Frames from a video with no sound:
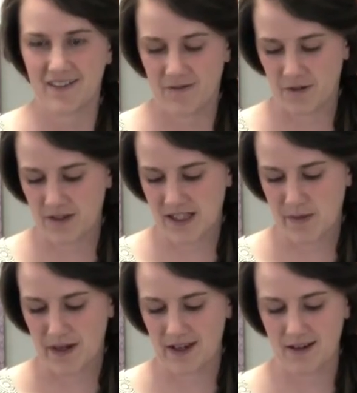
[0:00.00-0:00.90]
for the
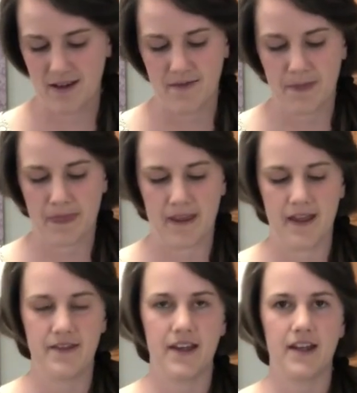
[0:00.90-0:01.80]
spin,
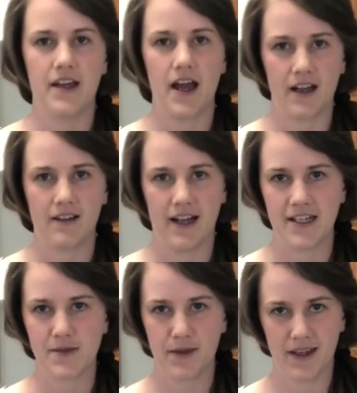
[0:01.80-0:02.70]
and then a
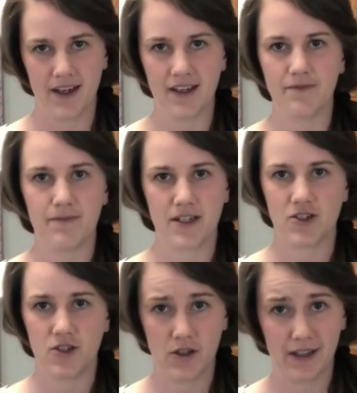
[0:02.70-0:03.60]
glass plate. Make
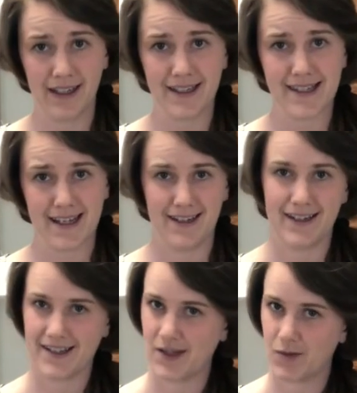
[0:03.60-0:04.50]
sure you clean and
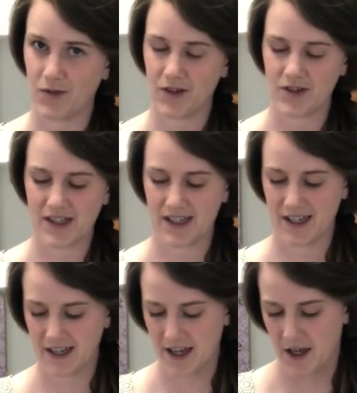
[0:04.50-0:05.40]
sanitize it before using
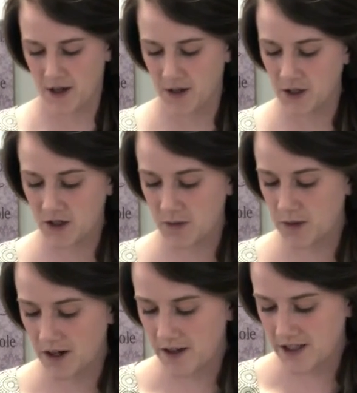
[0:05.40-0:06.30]
it. You just
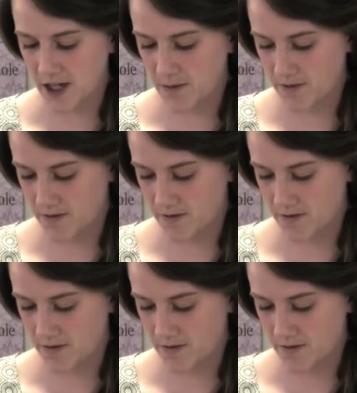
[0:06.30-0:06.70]
put it on top of